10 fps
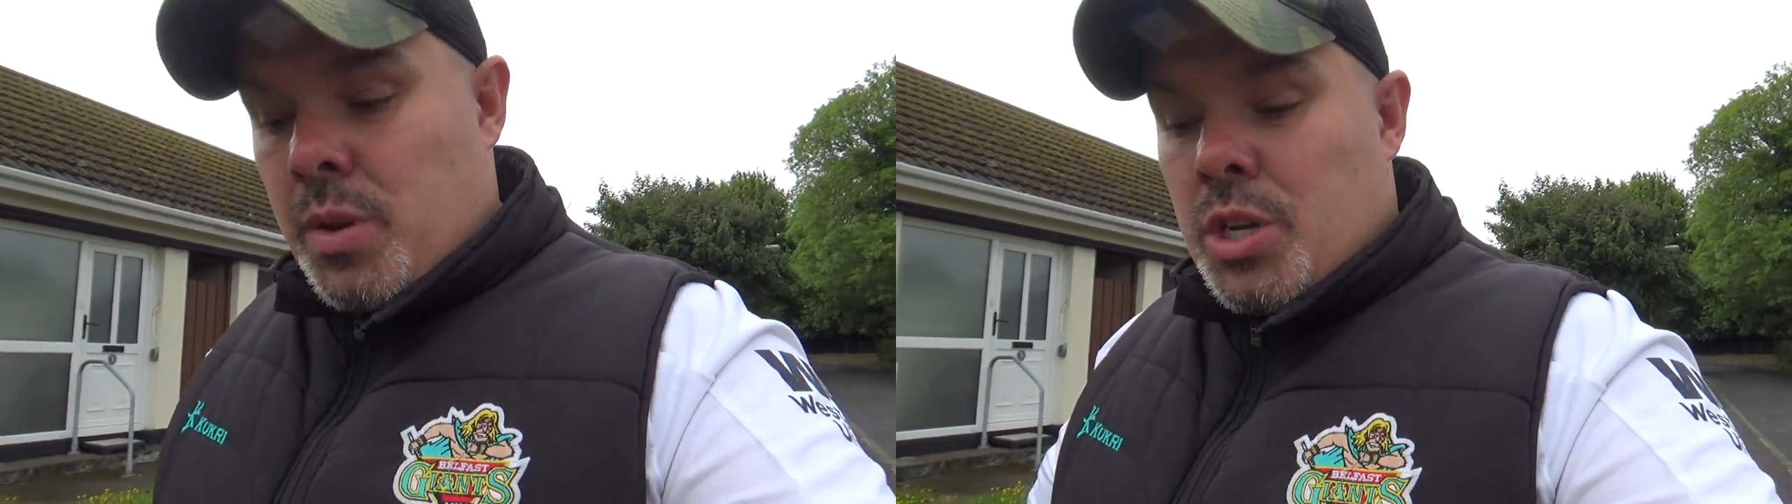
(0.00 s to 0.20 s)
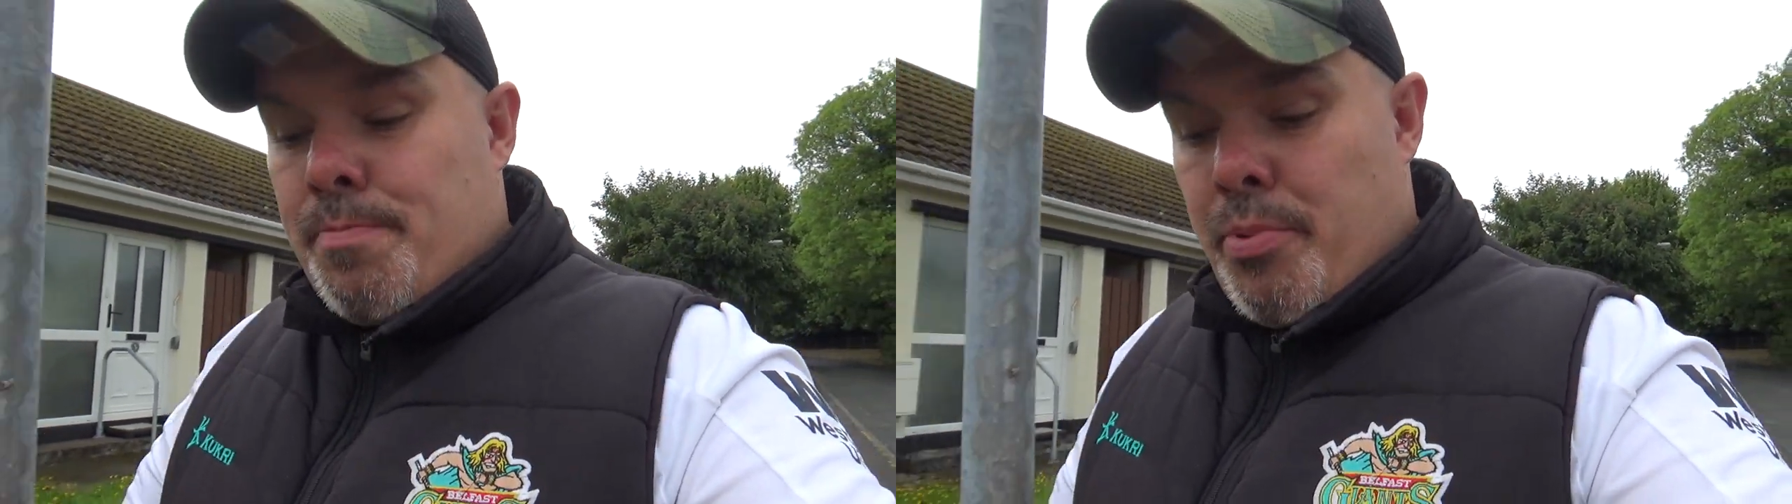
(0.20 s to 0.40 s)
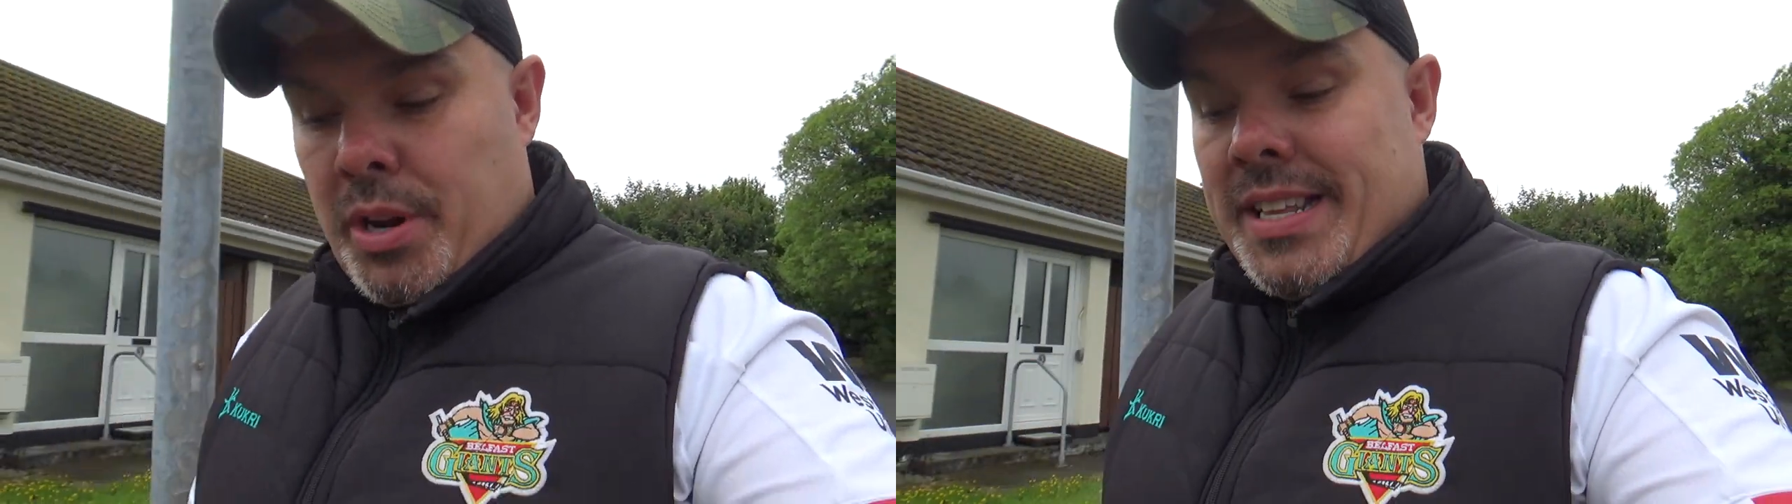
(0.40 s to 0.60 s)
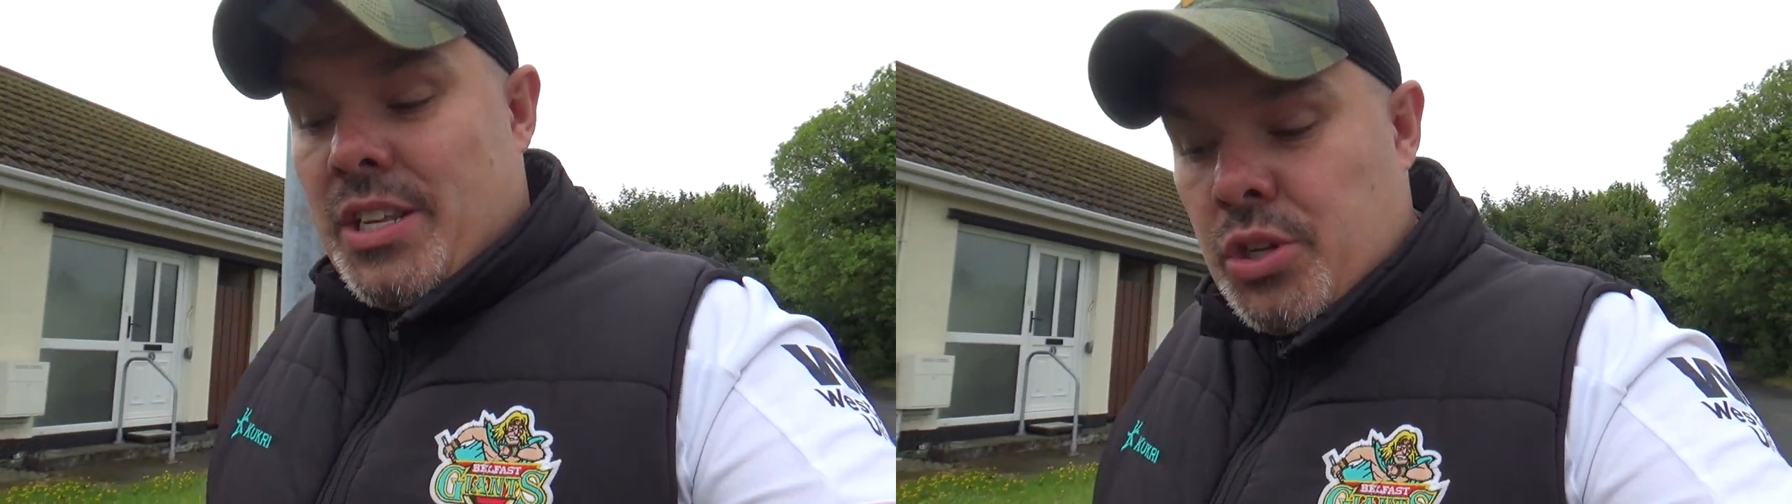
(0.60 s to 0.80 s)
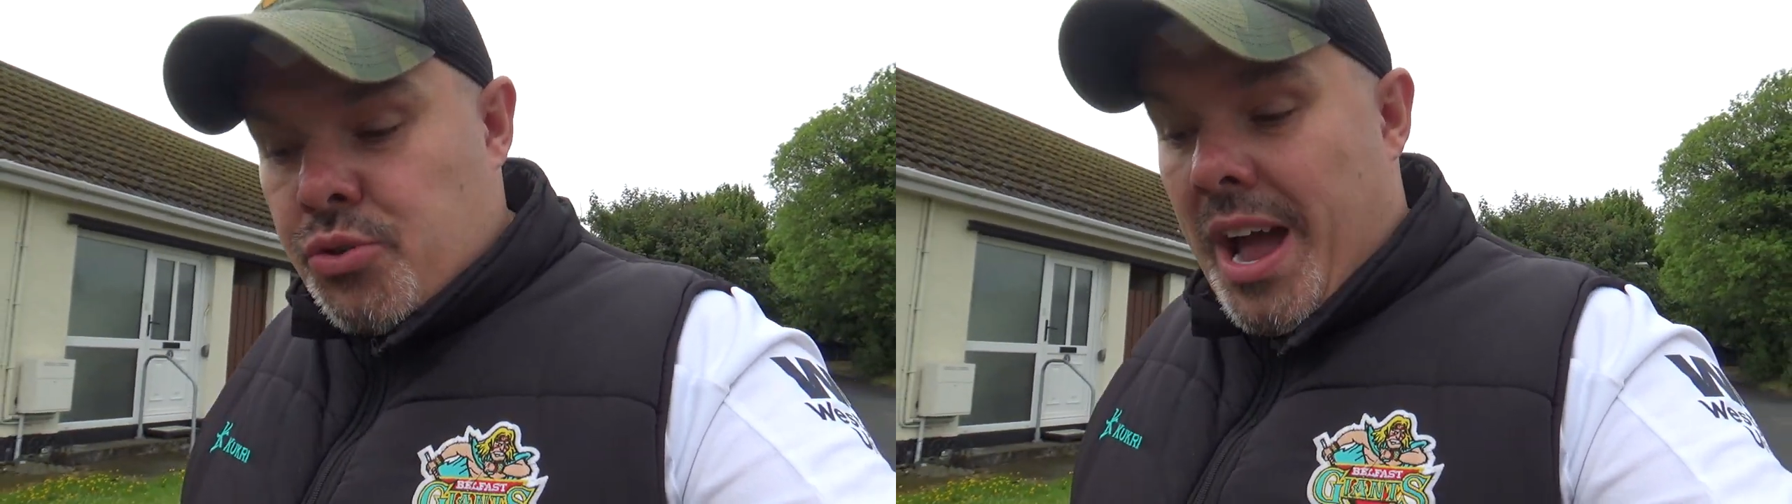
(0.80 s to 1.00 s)
because Brooke
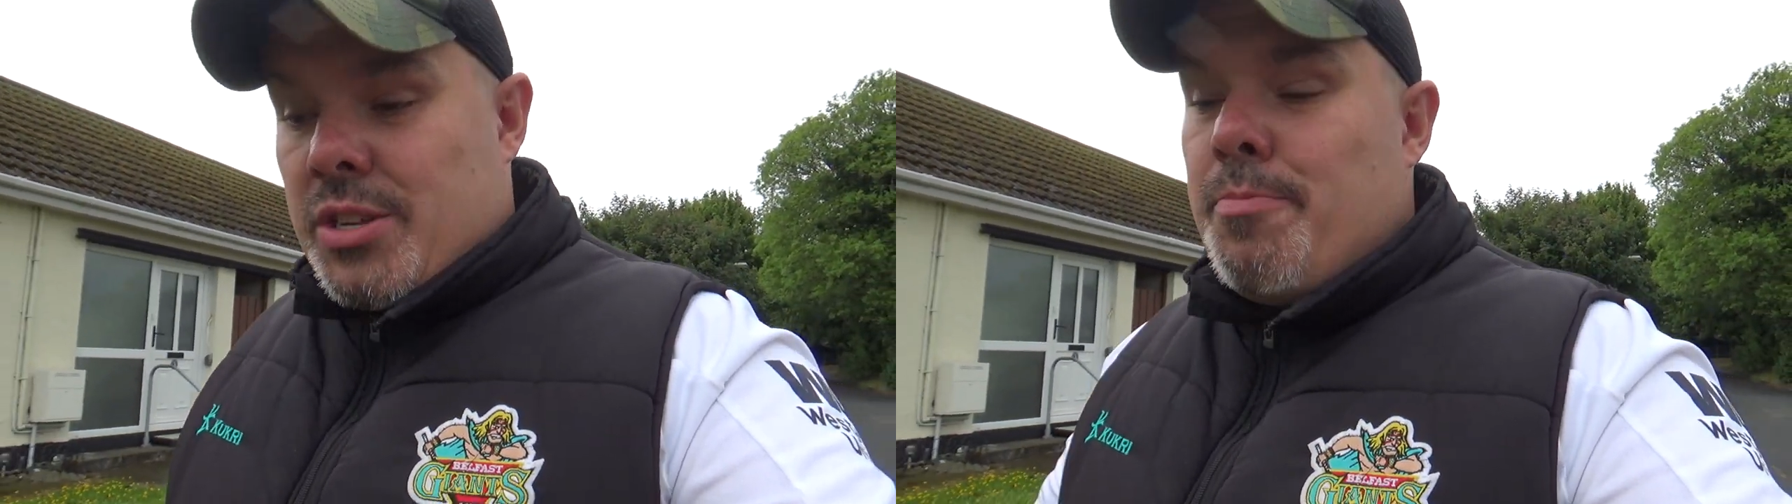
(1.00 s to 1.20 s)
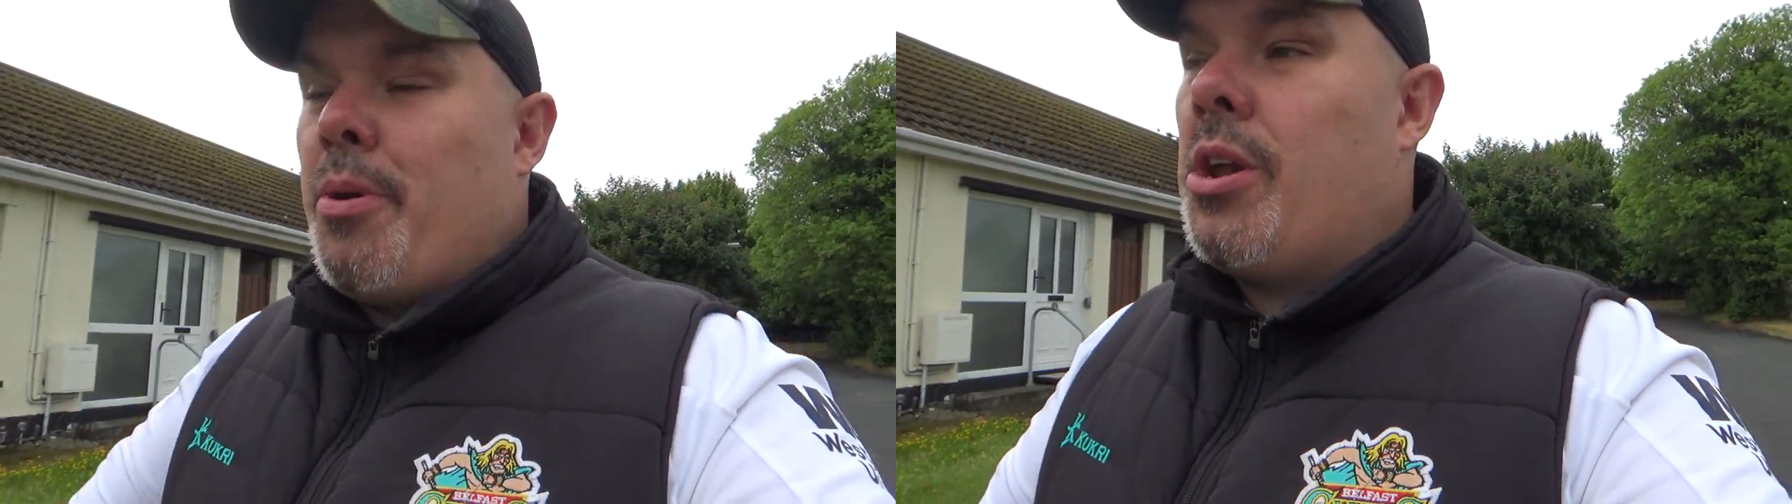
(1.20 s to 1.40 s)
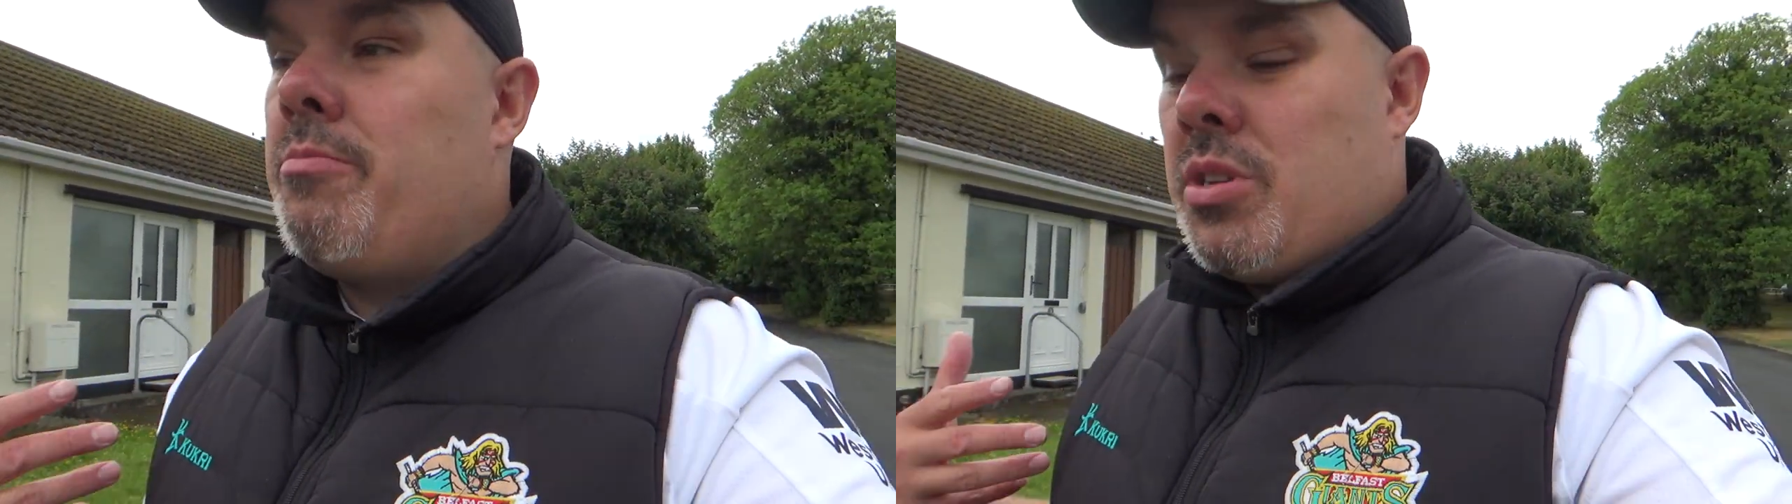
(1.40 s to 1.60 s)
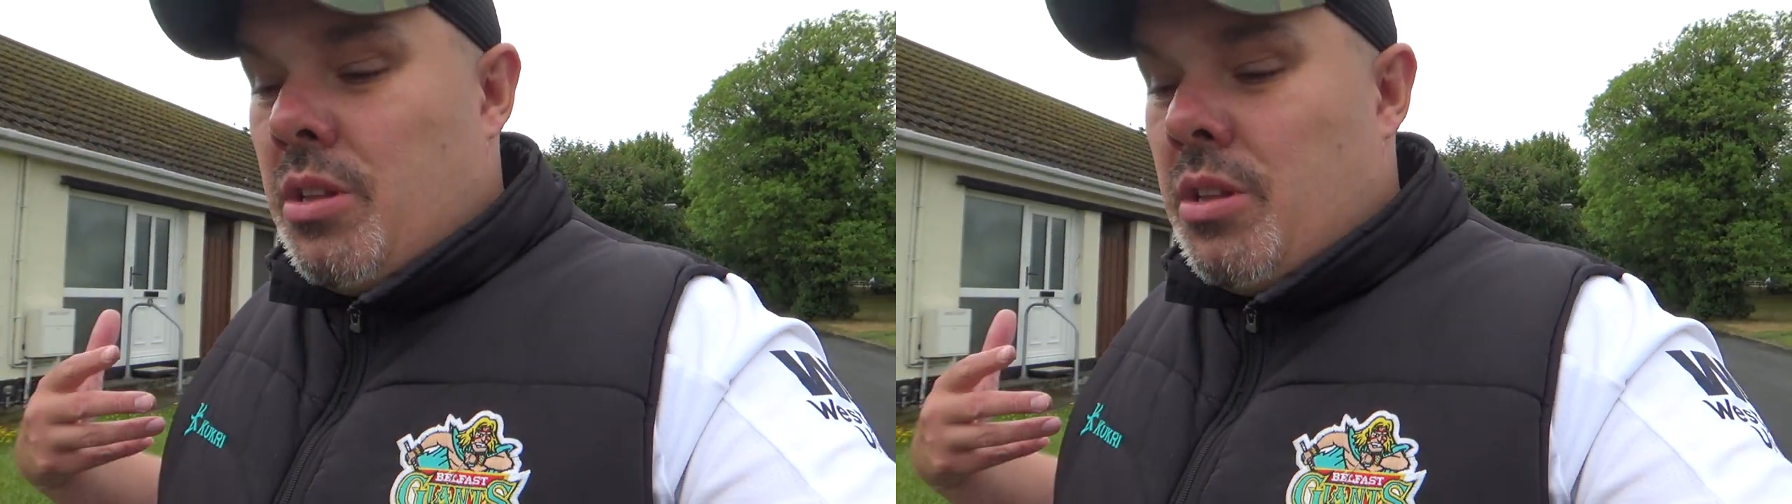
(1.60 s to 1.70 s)
needs new tracksuit bottoms